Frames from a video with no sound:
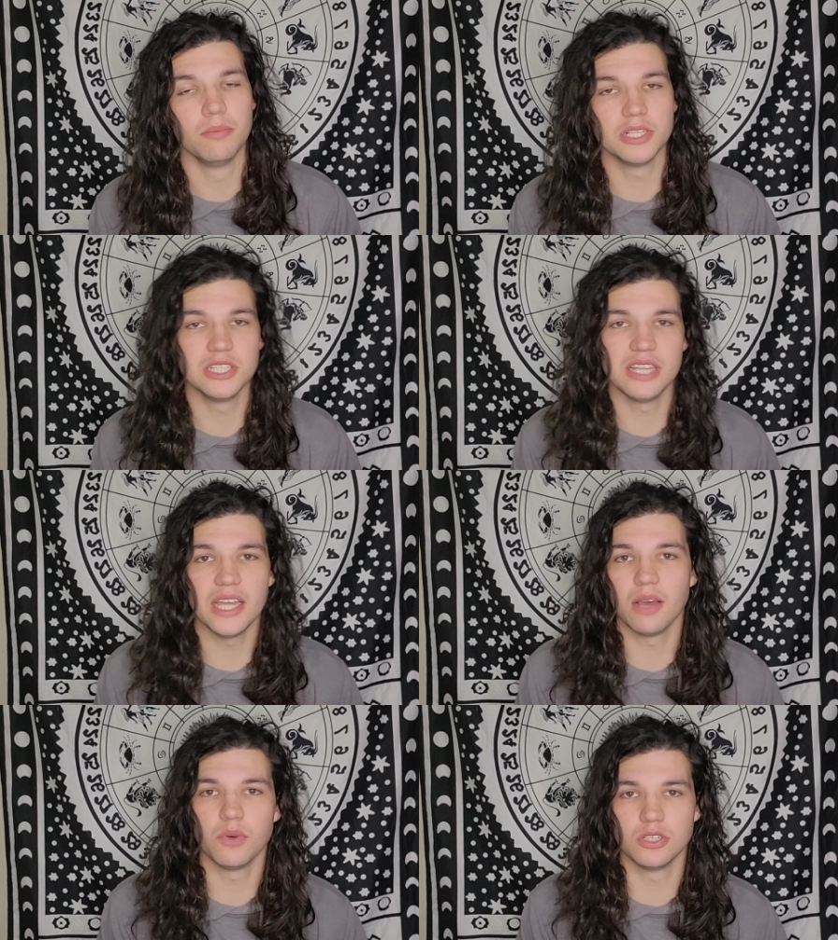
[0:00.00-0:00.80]
But
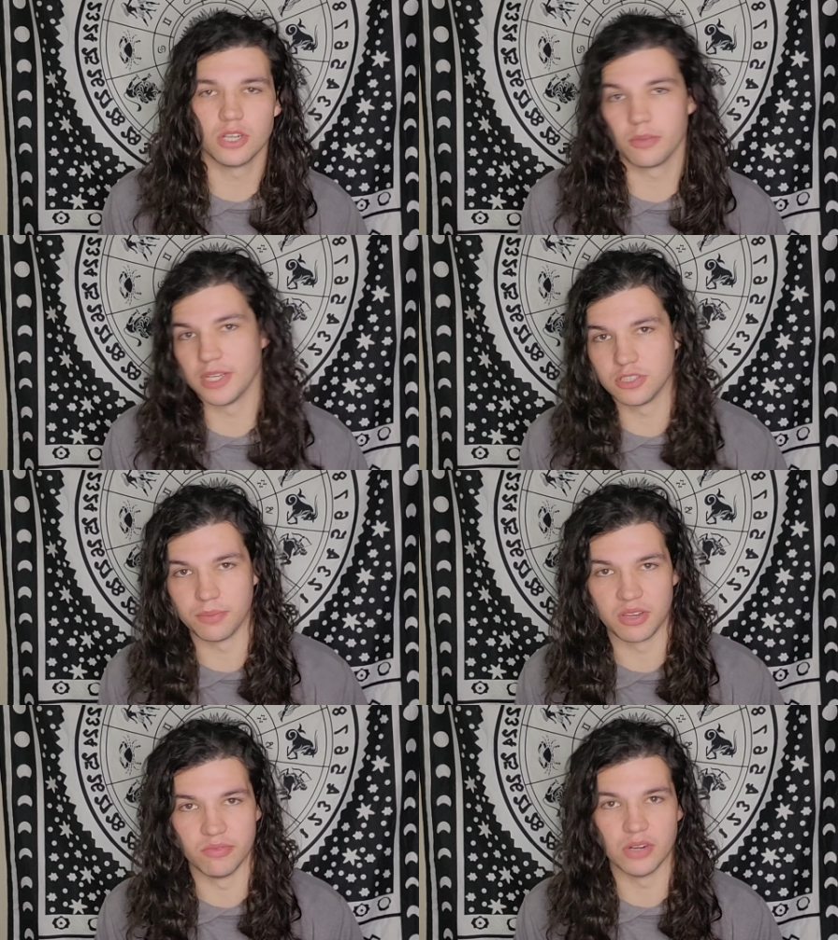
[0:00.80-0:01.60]
today I want to talk about
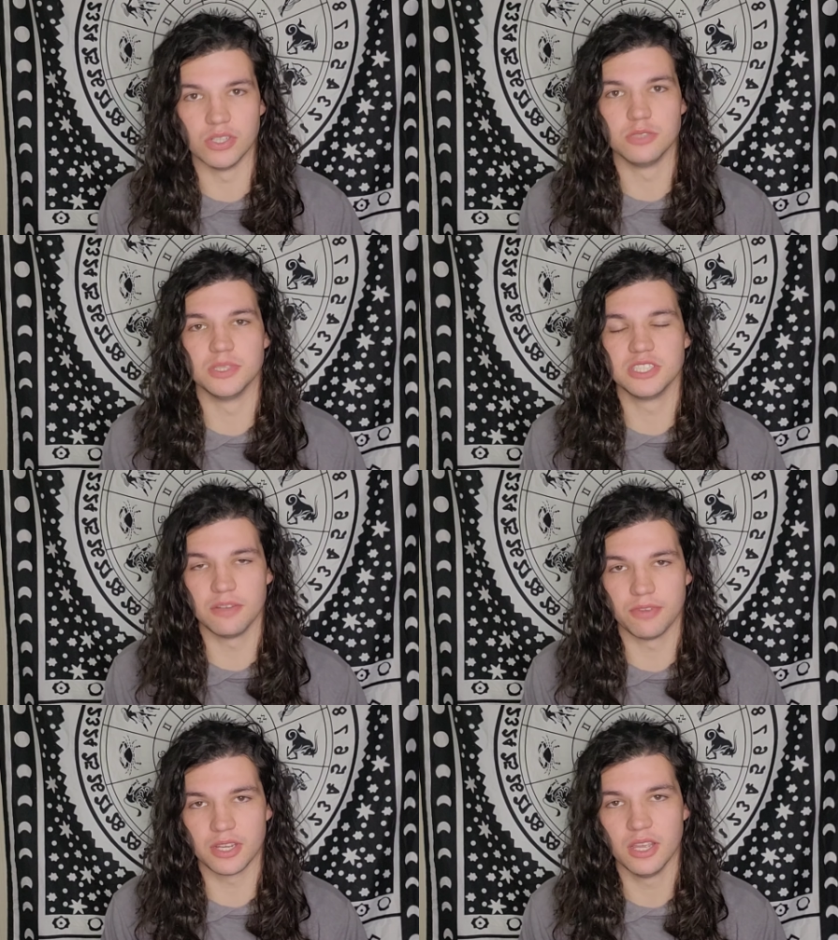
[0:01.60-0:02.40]
something very
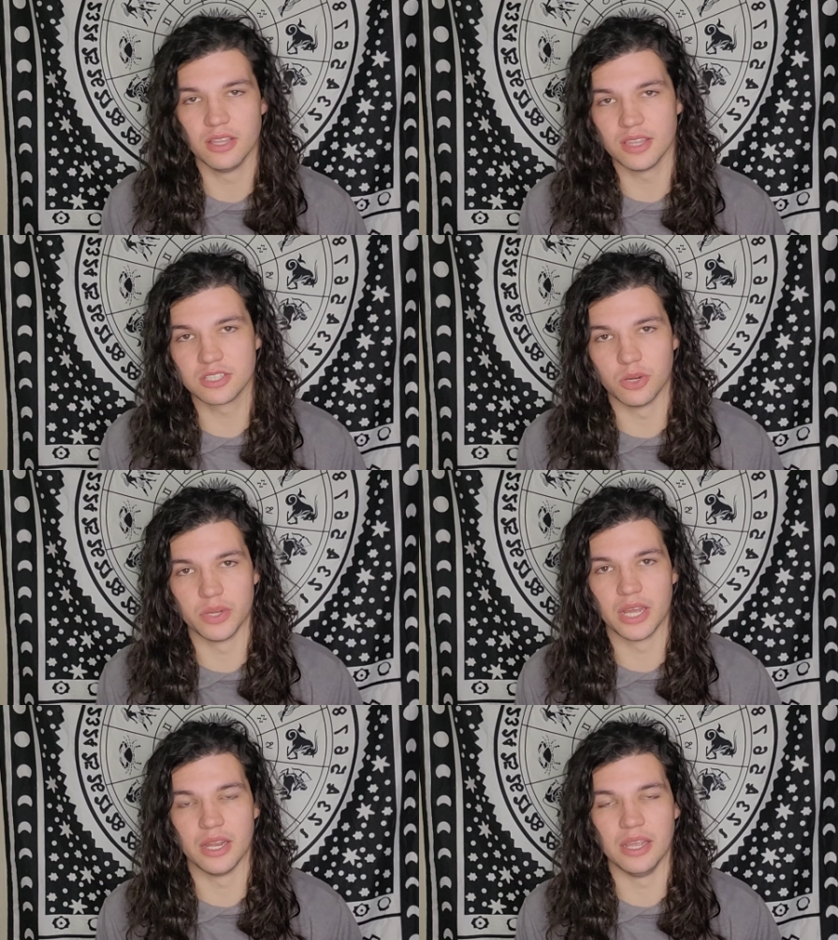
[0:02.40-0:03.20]
specific that's
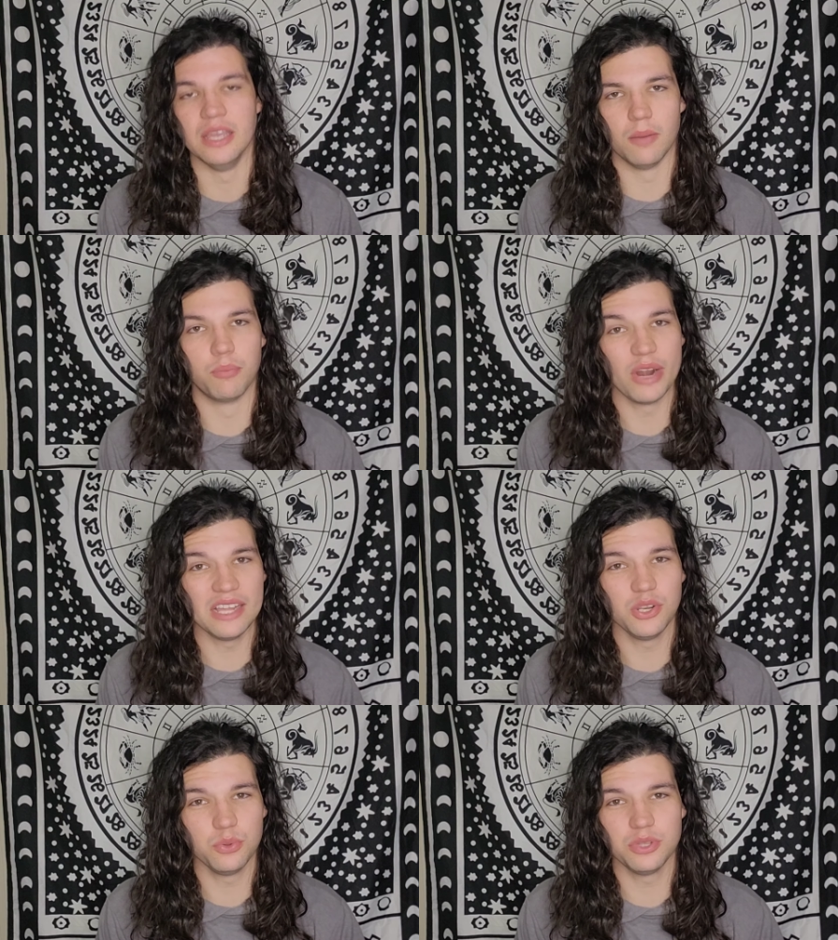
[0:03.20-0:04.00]
going on in a
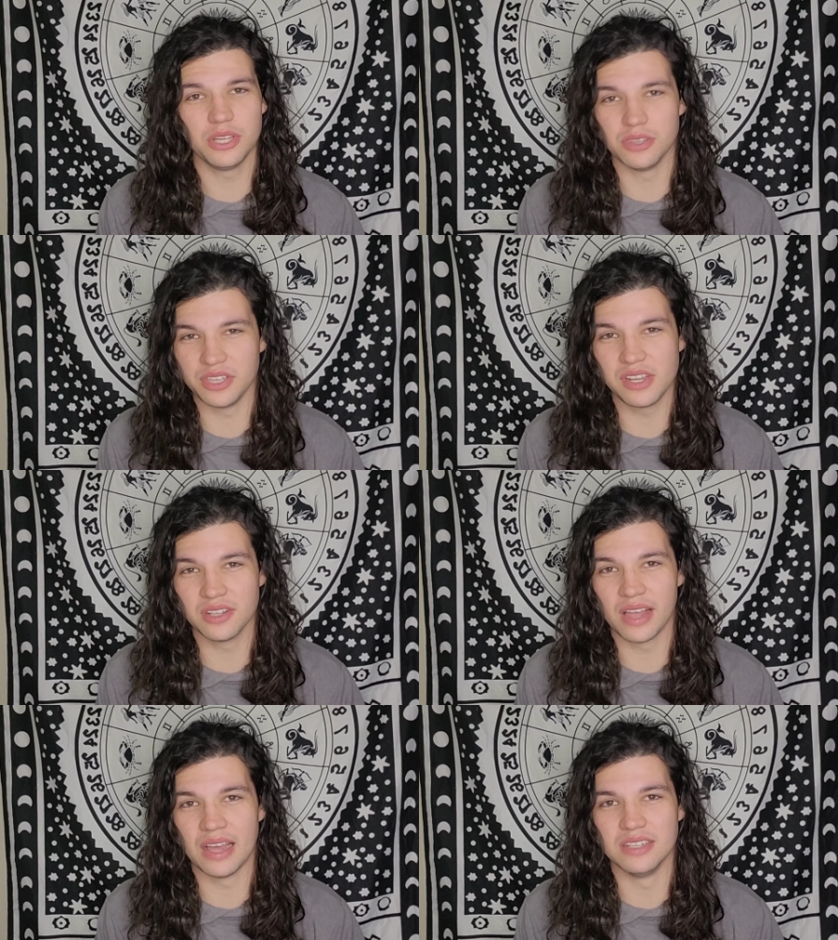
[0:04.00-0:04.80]
brand newly
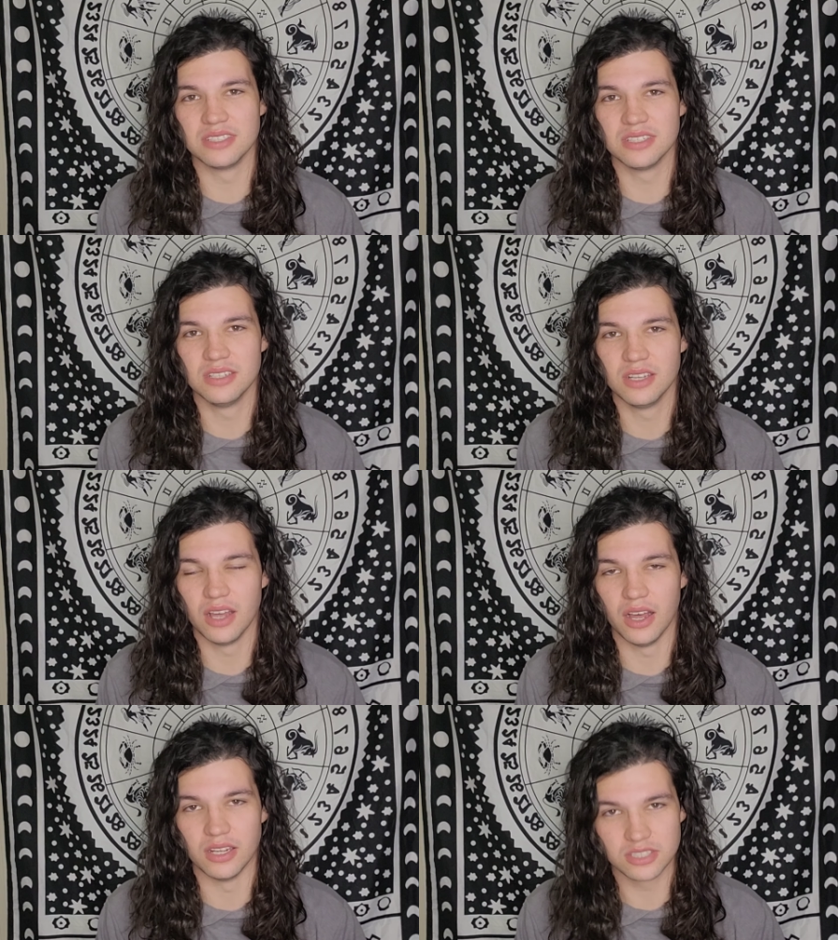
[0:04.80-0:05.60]
legalized
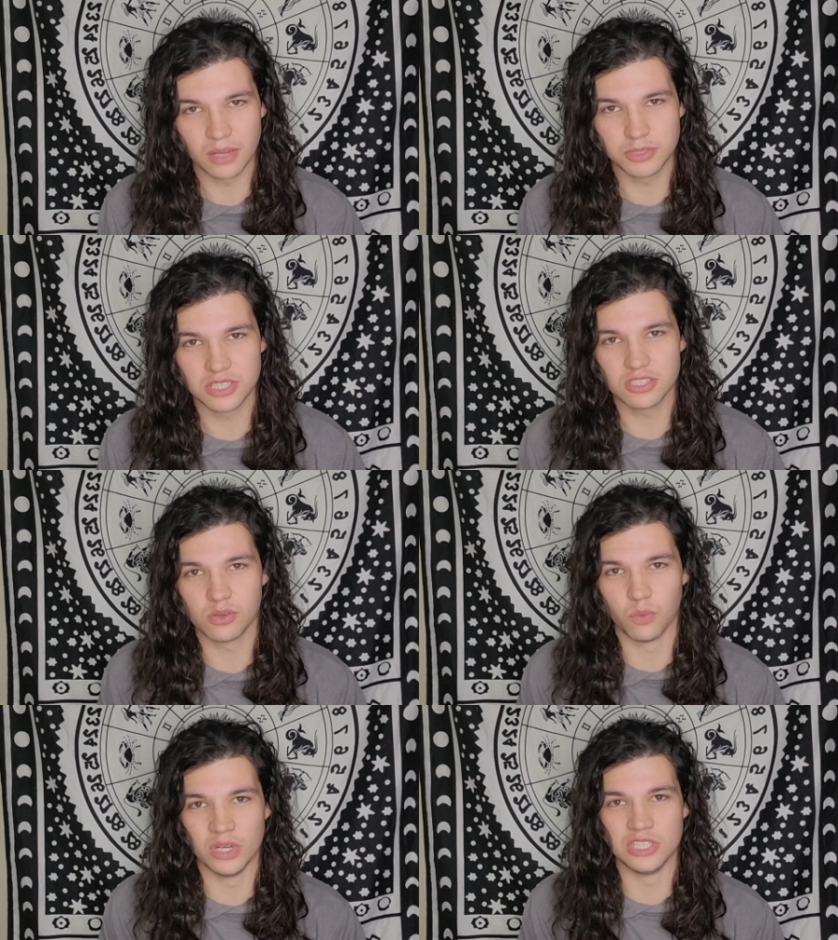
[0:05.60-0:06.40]
uh,
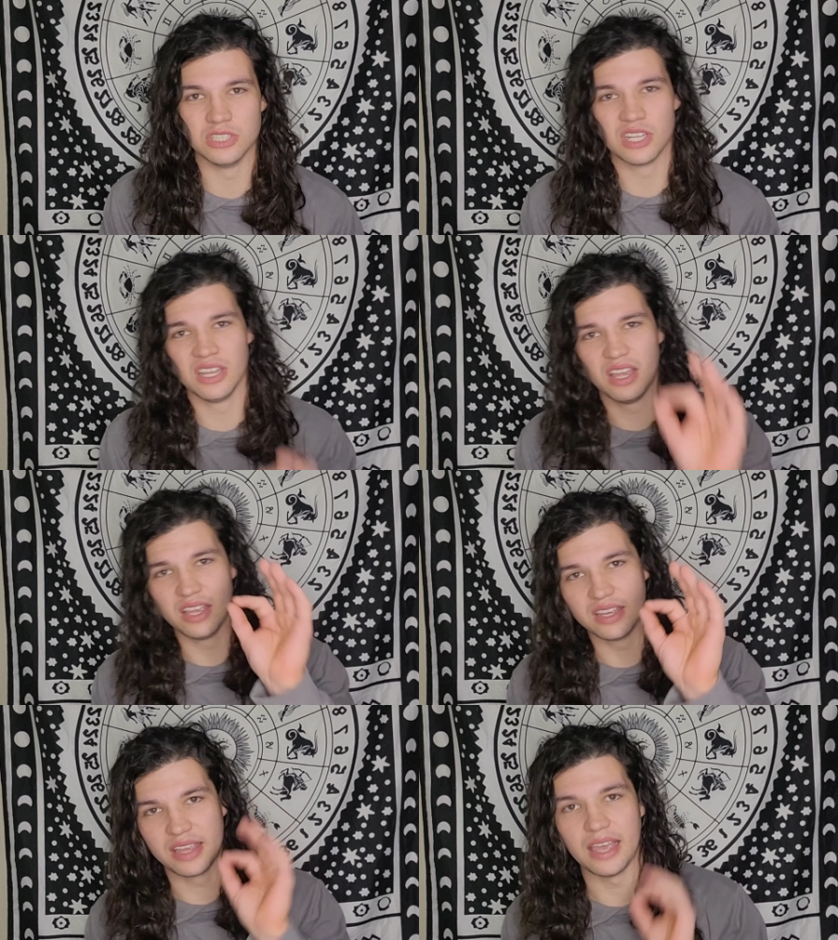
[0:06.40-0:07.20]
substance, which is
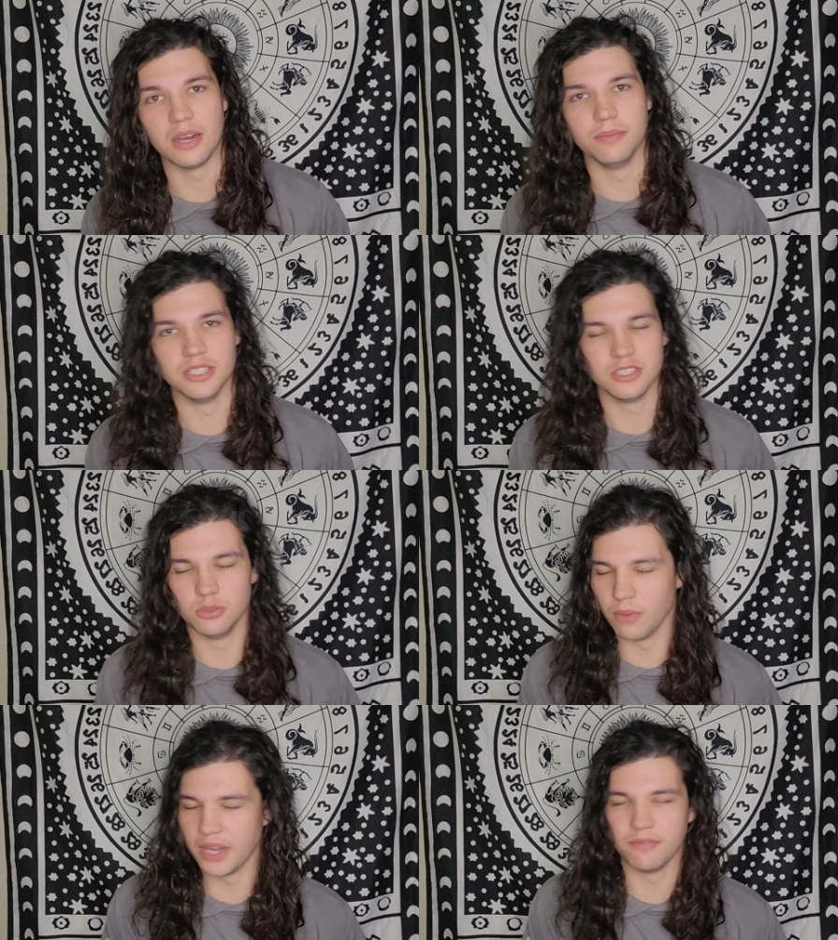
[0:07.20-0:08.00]
cannabis.
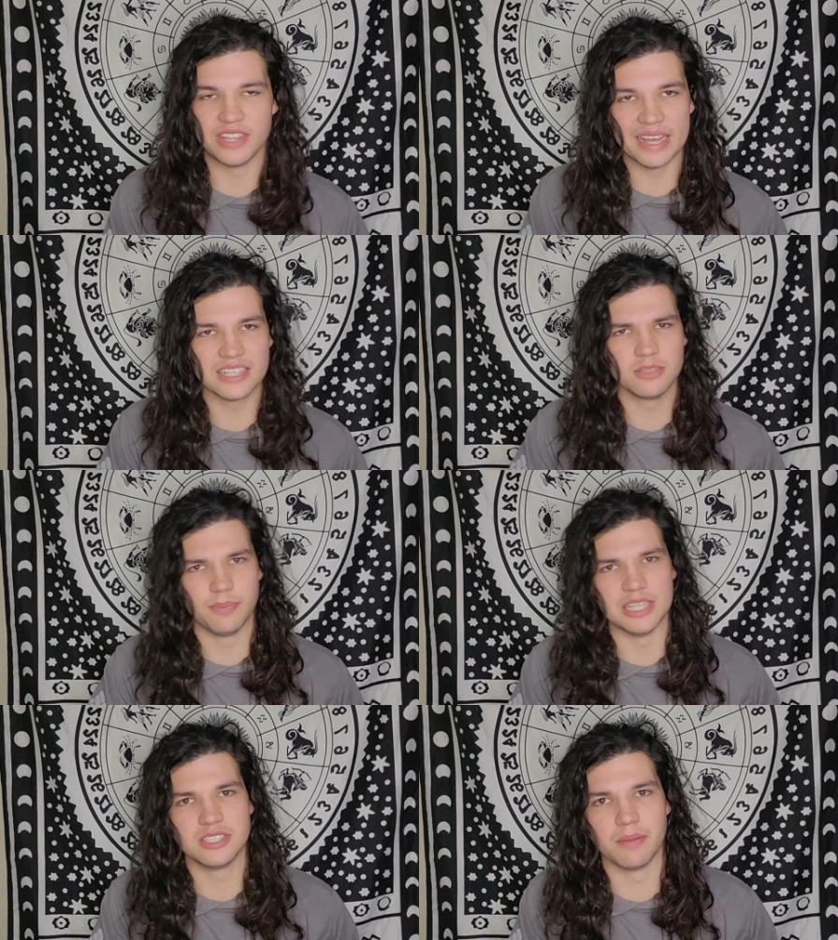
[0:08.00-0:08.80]
You might have guessed
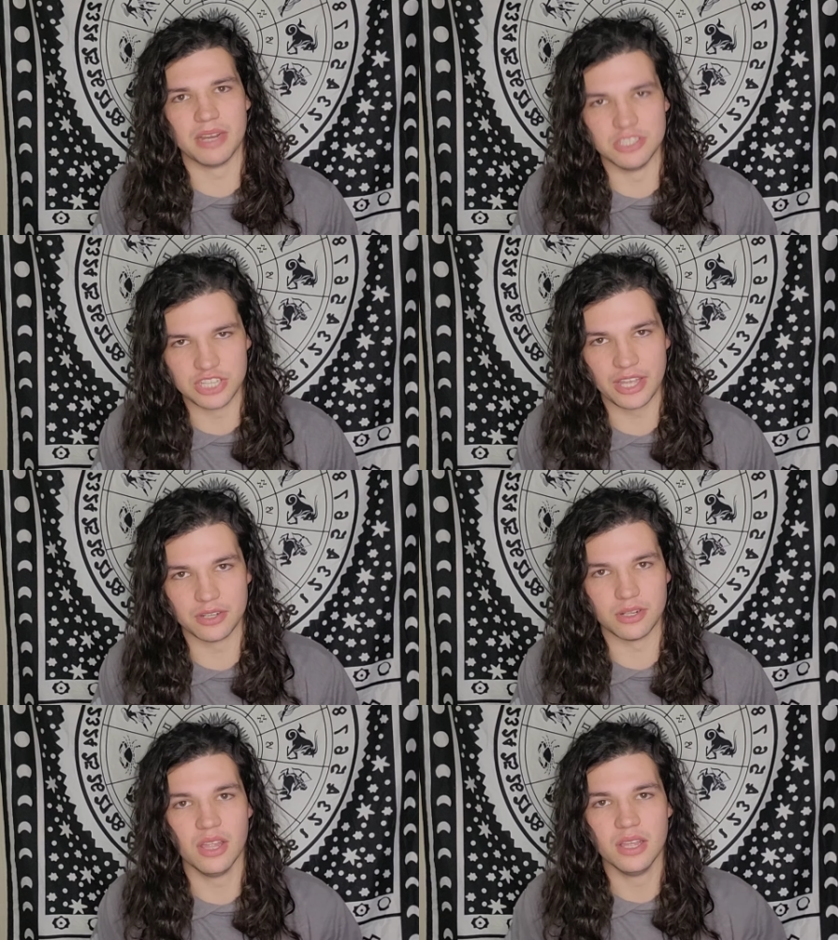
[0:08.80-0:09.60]
based on my
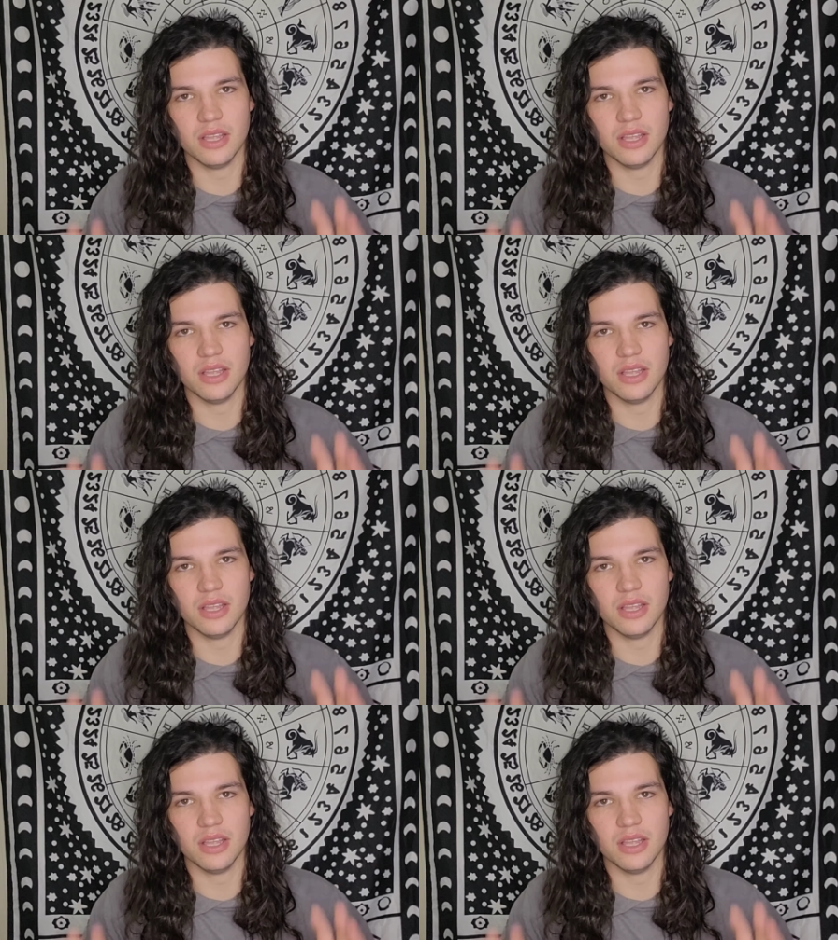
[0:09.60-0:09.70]
channel.